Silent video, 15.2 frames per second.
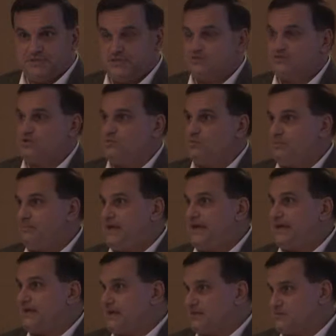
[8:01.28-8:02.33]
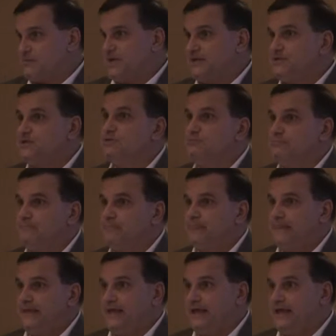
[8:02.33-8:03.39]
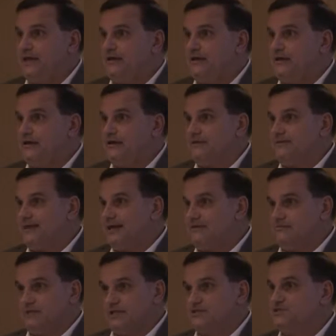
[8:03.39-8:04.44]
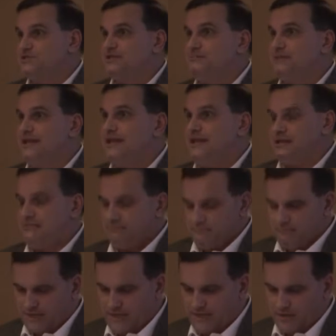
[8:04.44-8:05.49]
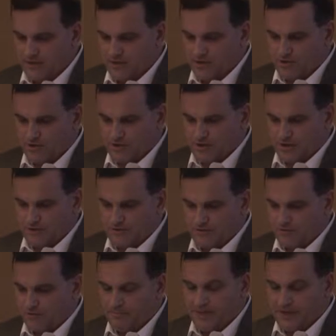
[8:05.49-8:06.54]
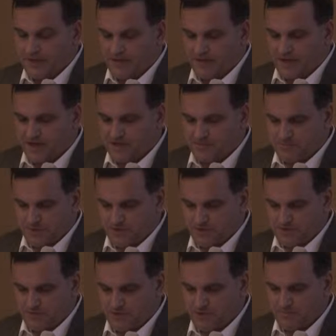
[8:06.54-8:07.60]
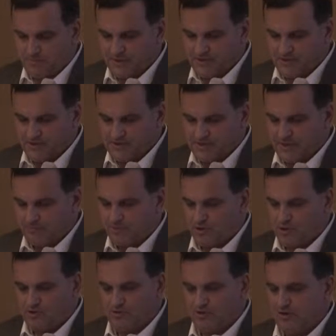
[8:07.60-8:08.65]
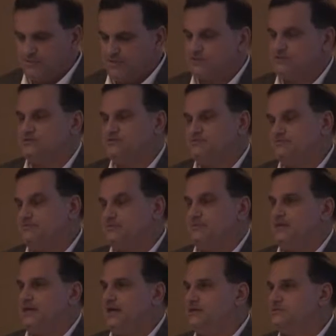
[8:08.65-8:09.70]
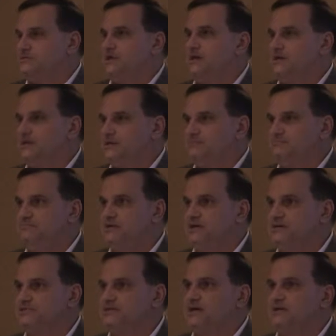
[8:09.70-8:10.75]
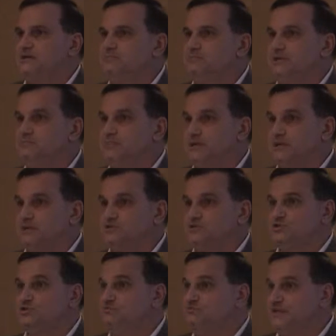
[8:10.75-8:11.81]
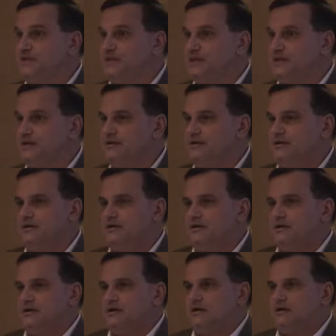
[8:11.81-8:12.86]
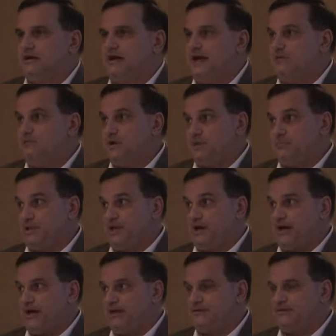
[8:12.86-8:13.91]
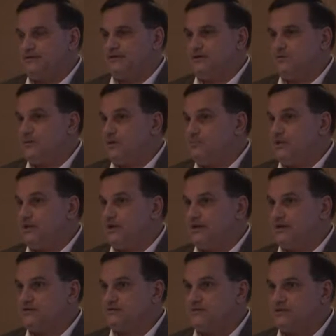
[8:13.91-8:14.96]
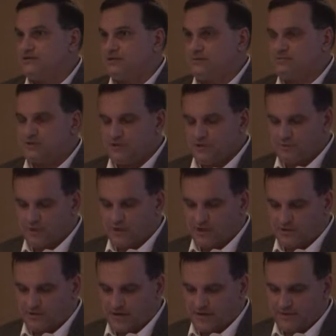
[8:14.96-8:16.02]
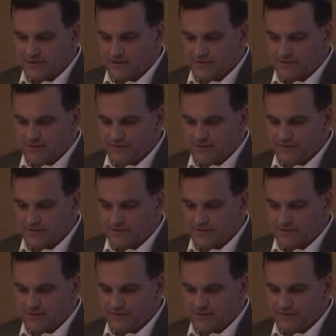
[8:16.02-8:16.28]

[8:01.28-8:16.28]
potentially what bad guys might do. And that links in many other aspects of our business. That program is, for me, a solid B+, good funding, and we apply it exceptionally well around the